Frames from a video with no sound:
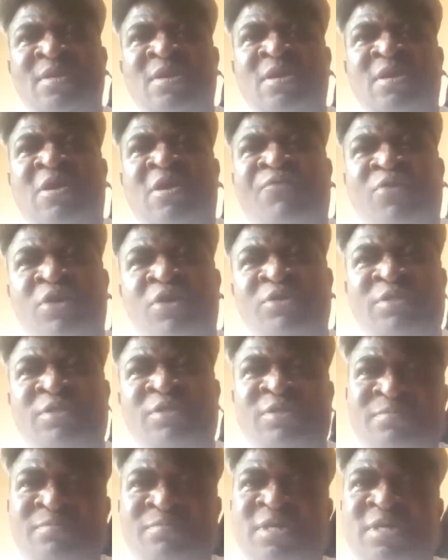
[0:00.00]
Of
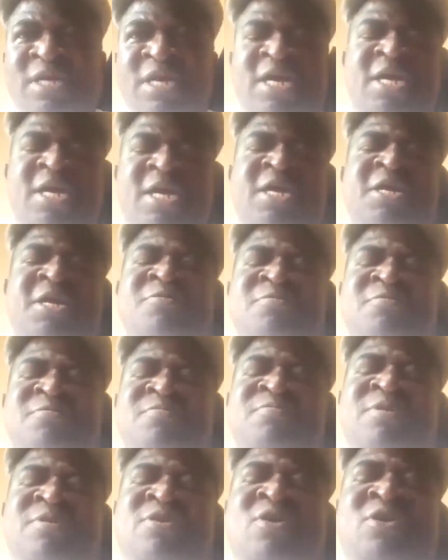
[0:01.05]
course,
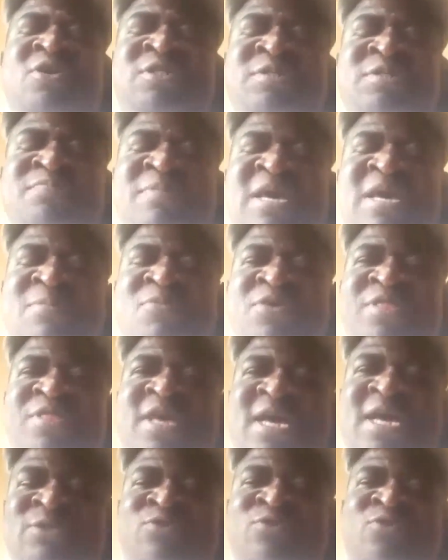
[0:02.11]
because my mother
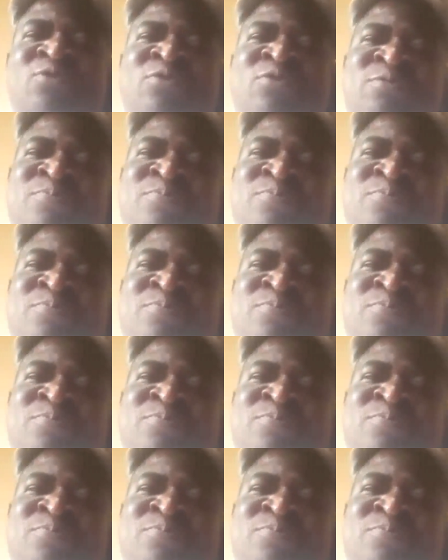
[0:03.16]
had to,